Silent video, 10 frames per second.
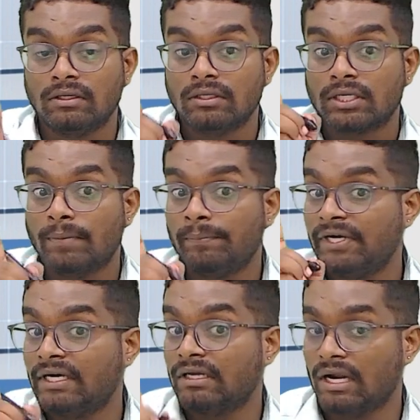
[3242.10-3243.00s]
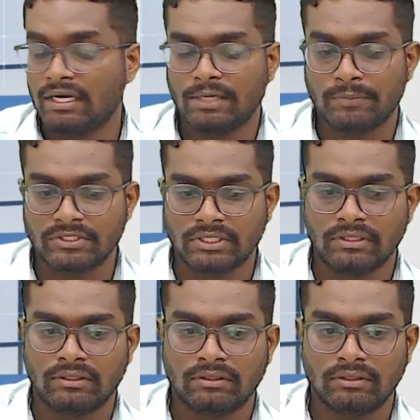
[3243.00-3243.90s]
complete at
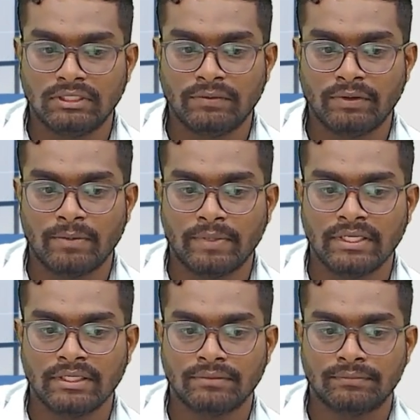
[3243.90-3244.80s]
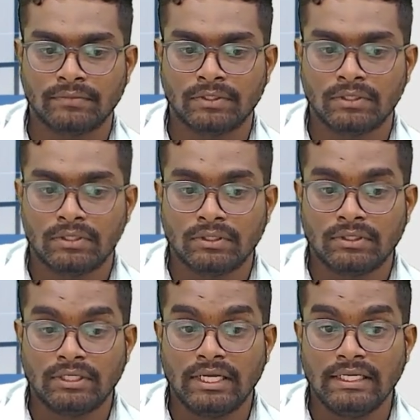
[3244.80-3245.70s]
100%, divided by
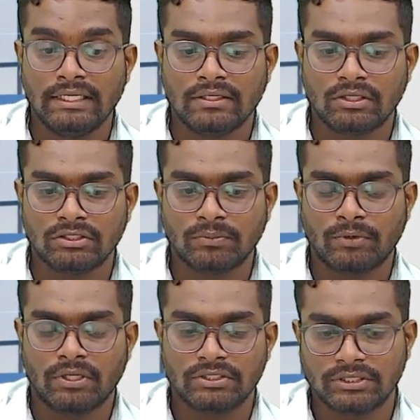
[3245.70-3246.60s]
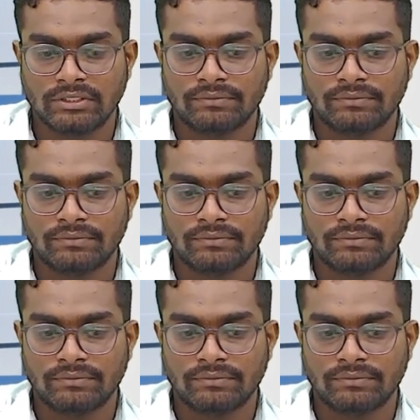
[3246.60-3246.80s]
daily cost of production.